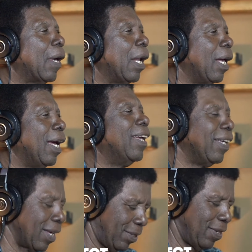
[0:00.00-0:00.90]
You're
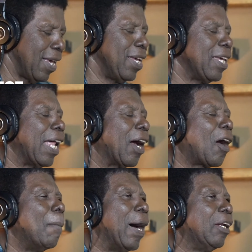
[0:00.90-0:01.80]
a
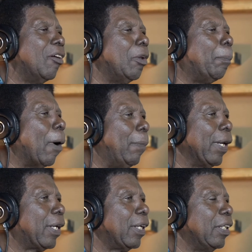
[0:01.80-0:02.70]
command of the
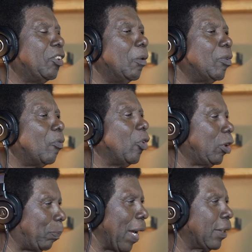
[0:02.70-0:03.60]
public in terms of
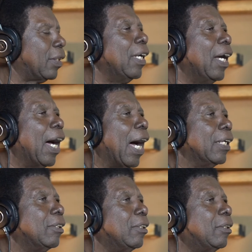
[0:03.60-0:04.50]
respect
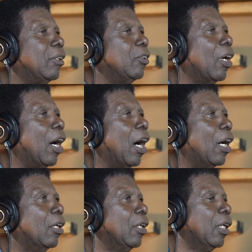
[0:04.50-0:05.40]
and
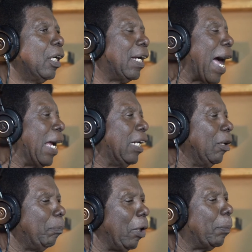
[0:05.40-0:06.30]

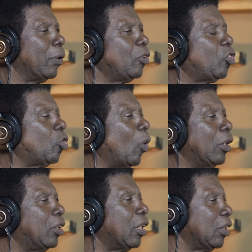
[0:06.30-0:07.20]
guiding people
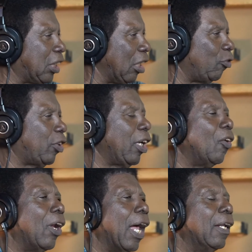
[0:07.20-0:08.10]
towards safety and
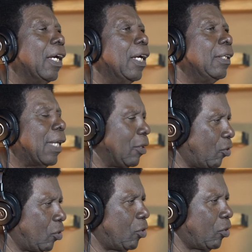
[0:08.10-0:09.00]
all that. That
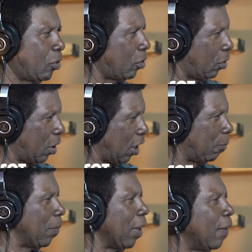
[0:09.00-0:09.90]

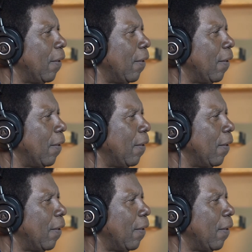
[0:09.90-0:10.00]
hit me.